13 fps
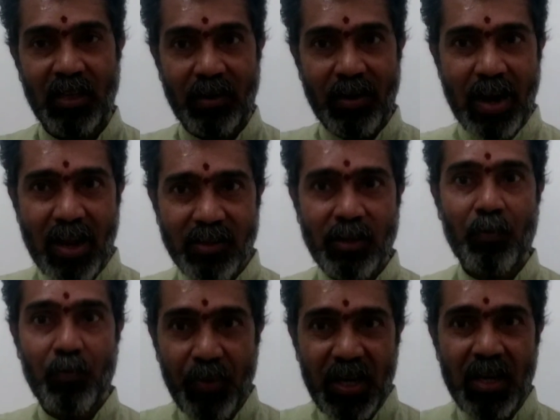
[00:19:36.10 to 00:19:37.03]
Rather
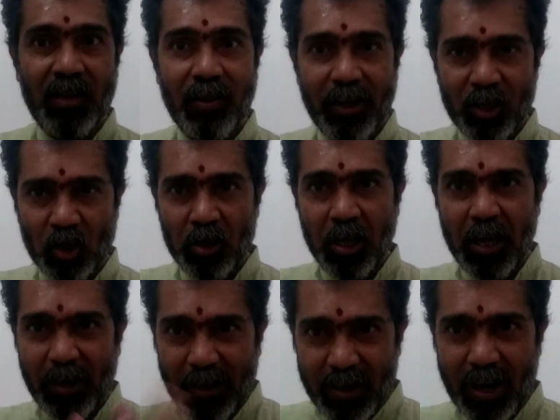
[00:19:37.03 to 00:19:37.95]
being
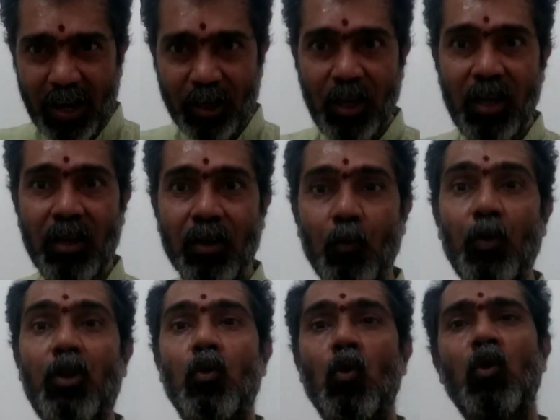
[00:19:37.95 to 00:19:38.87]
reacting, we
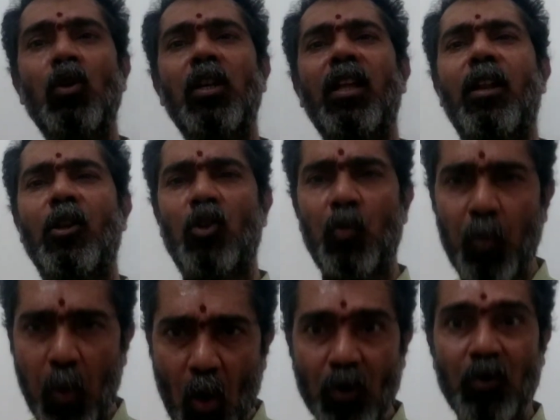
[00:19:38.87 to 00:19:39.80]
should only
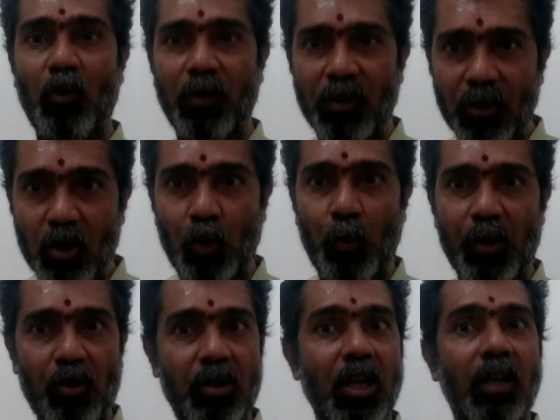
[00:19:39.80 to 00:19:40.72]
respond to the
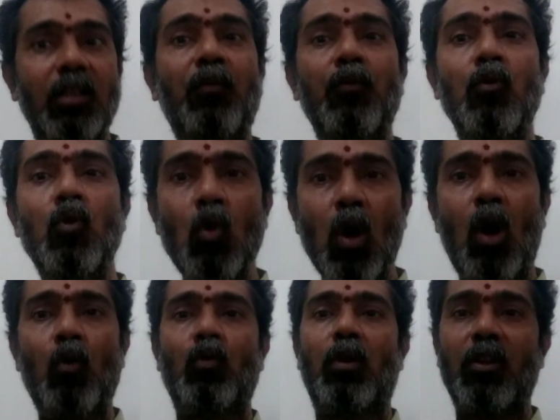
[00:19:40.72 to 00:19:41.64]
situation. If you know
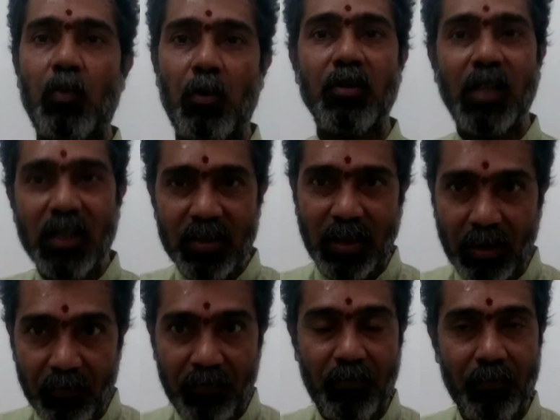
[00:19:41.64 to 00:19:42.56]
how to respond, that's
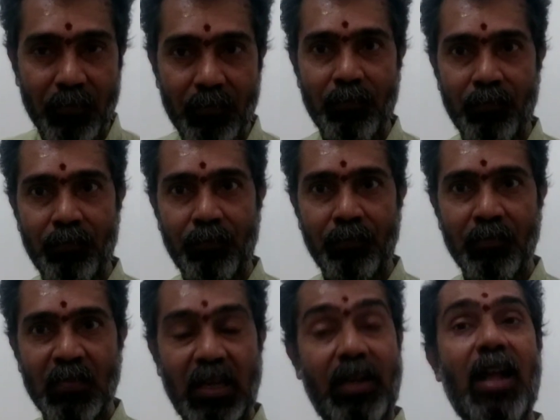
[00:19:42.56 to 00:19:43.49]
enough.
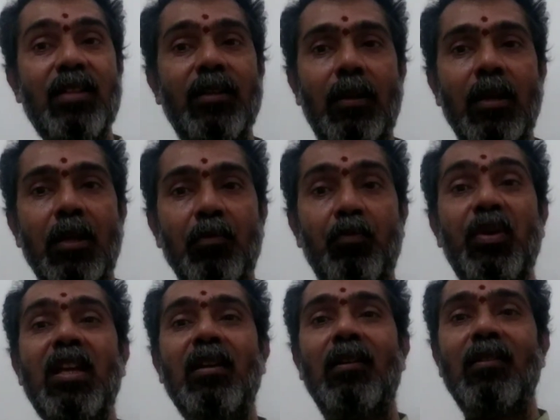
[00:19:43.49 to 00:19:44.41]
Rather
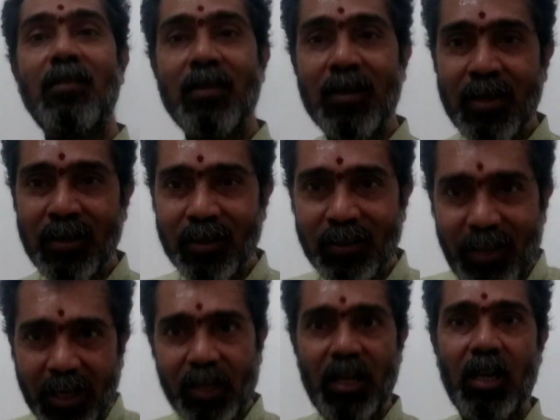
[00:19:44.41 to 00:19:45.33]
learning the
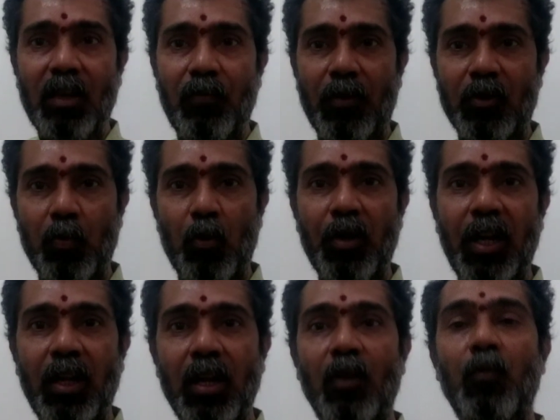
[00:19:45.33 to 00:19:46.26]
technique of
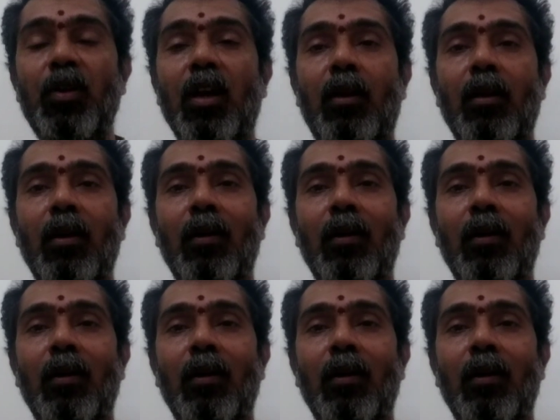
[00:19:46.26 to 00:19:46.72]
responding, we are